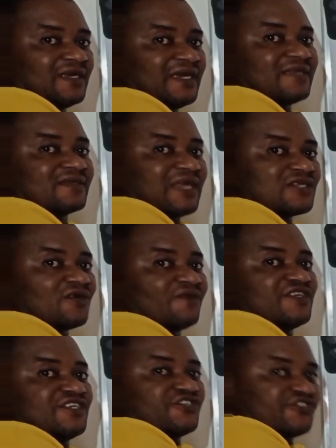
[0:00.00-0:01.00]
in terms
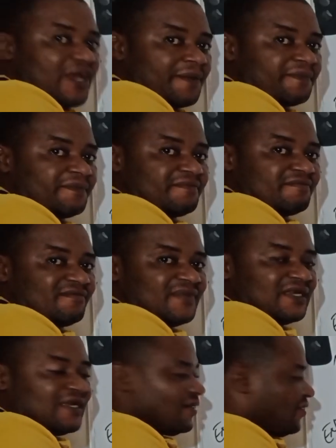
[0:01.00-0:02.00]
of the shape
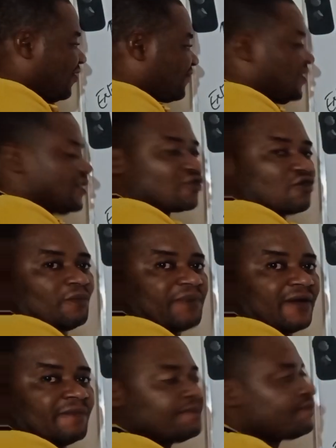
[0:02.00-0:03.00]
of this
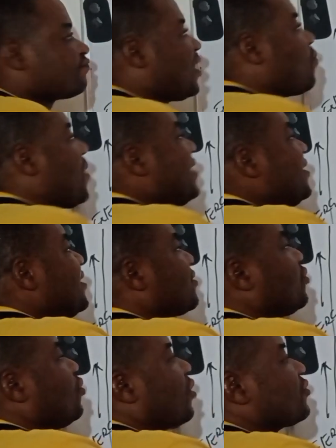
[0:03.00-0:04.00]
compound. But when
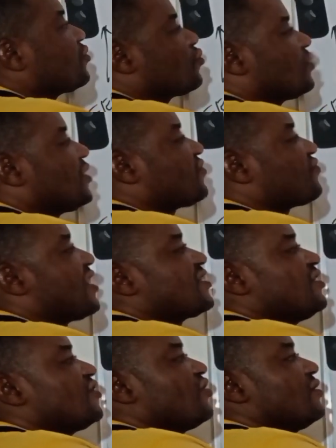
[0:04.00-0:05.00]
it got to the
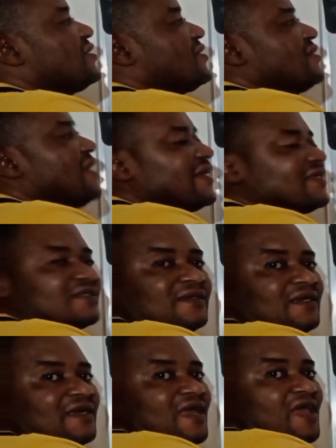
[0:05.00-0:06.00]
transition state
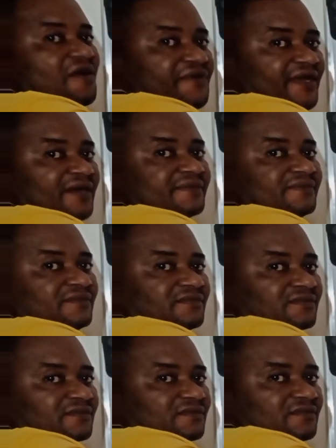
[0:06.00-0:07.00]
area,
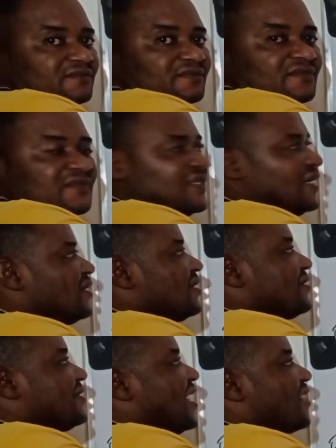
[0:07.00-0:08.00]

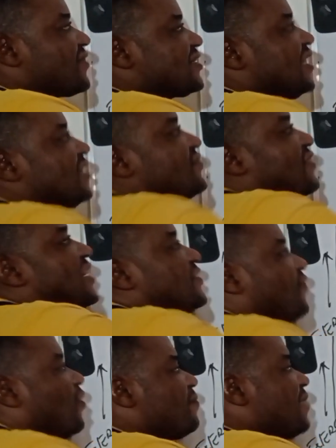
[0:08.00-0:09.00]
there is a
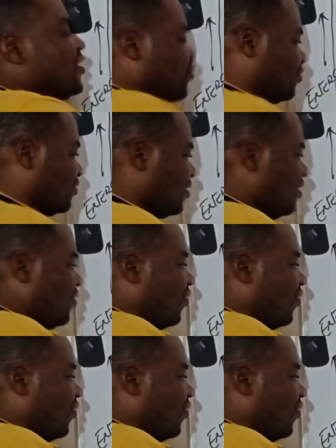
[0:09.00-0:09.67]
transformation